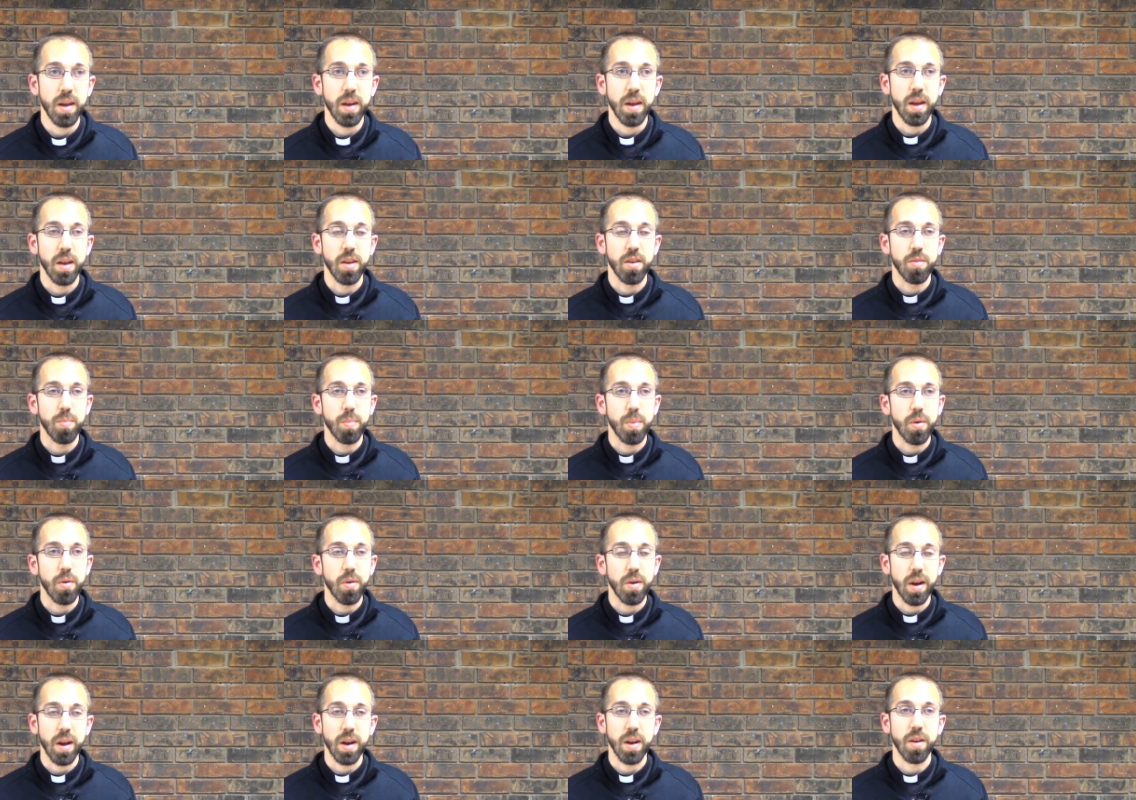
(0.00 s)
in
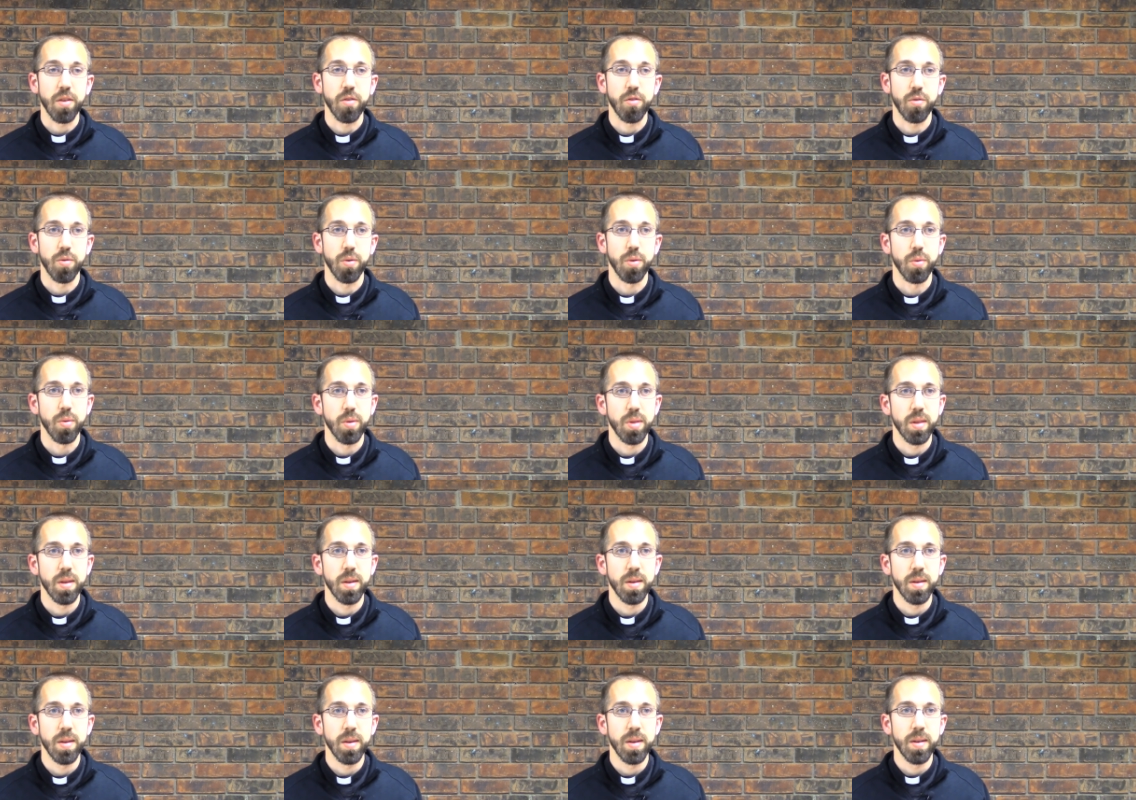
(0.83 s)
spirit and in truth.
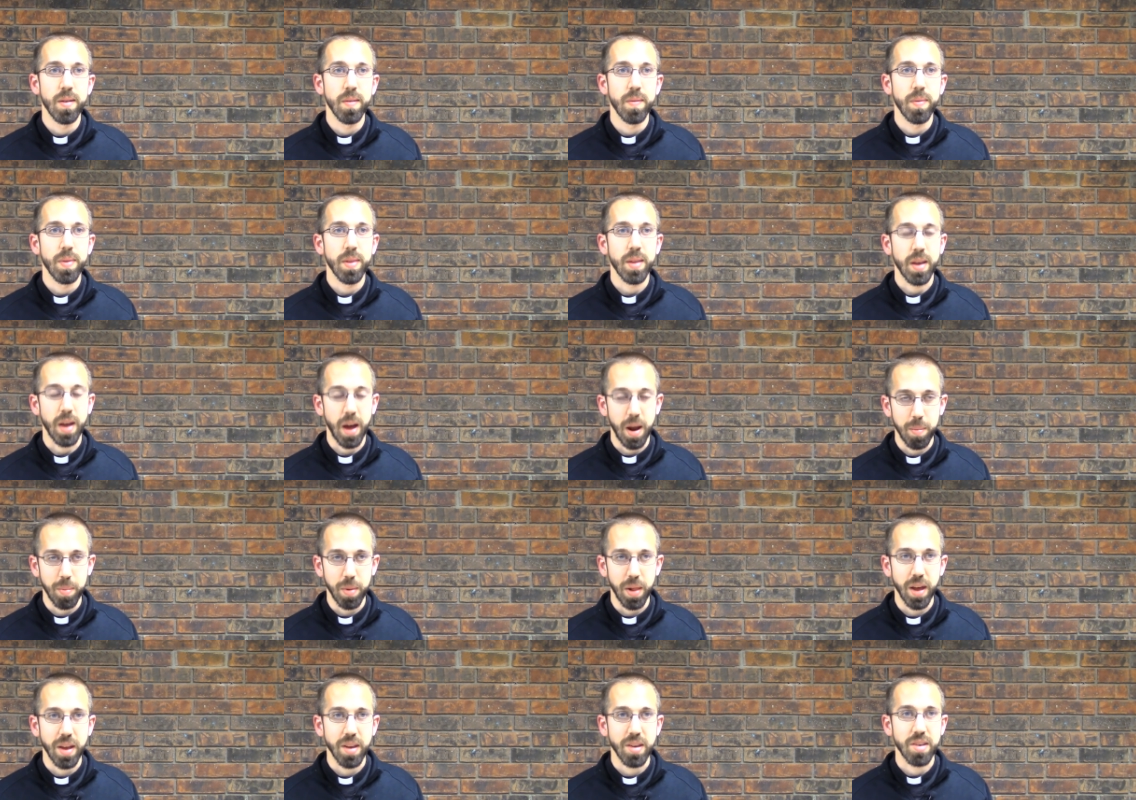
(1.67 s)
God
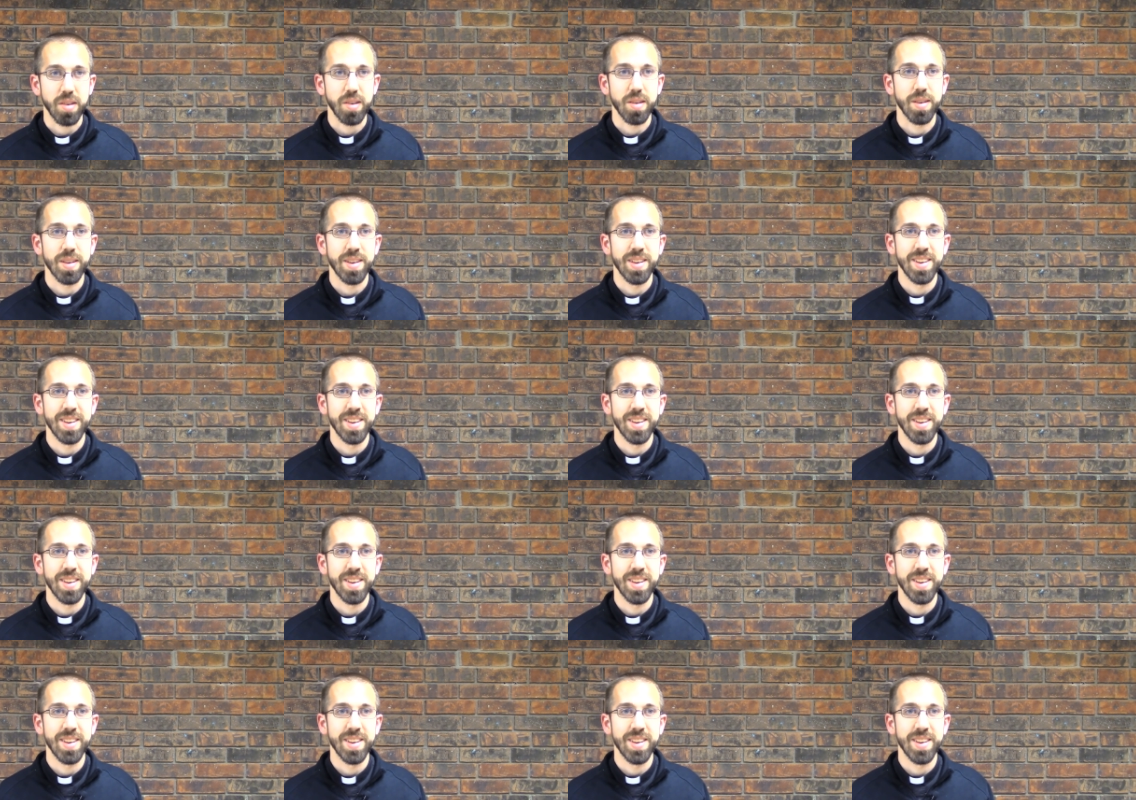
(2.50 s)
bless.